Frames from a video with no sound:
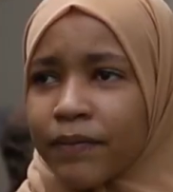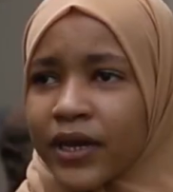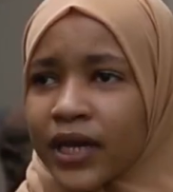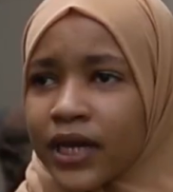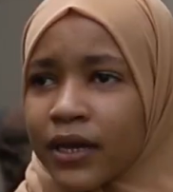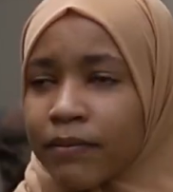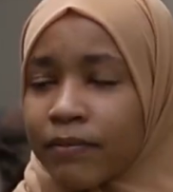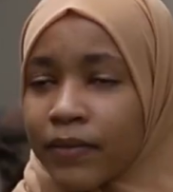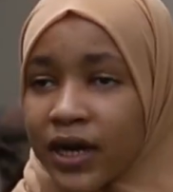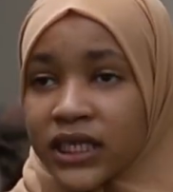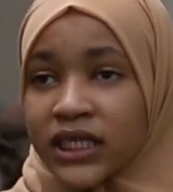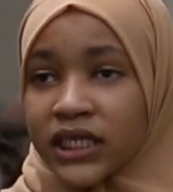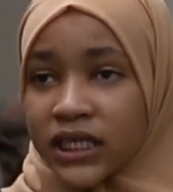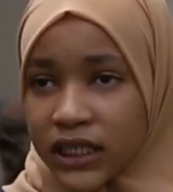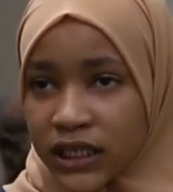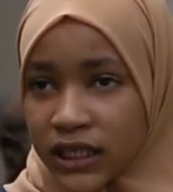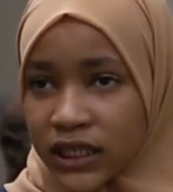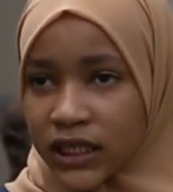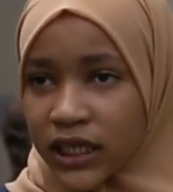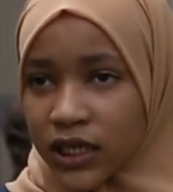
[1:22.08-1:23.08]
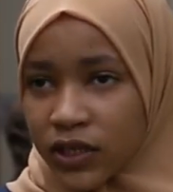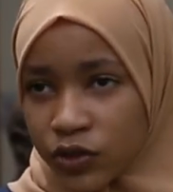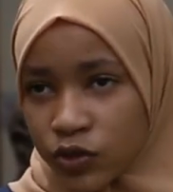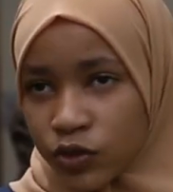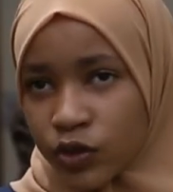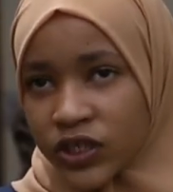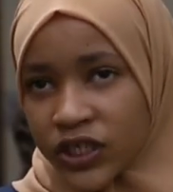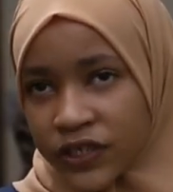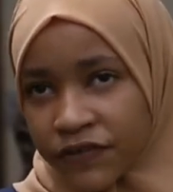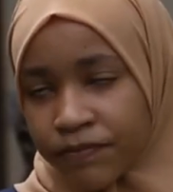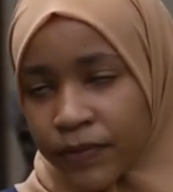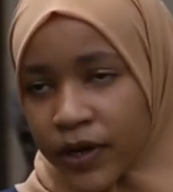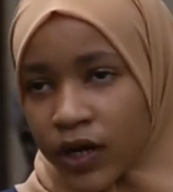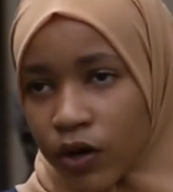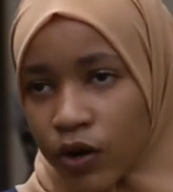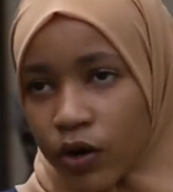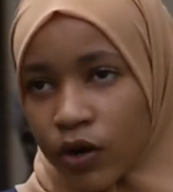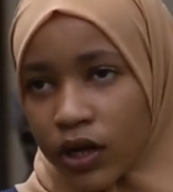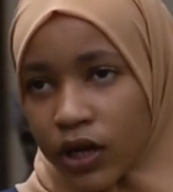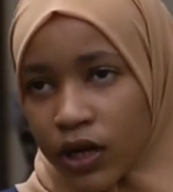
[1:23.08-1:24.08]
me much easier to achieve
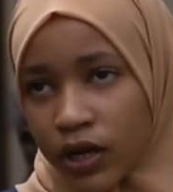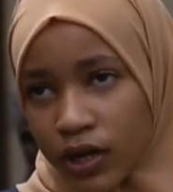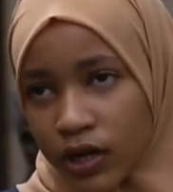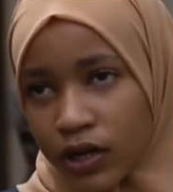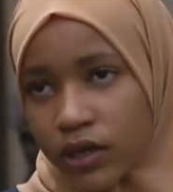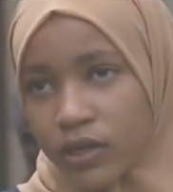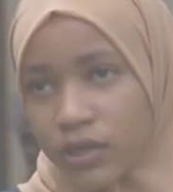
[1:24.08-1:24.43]
my goal.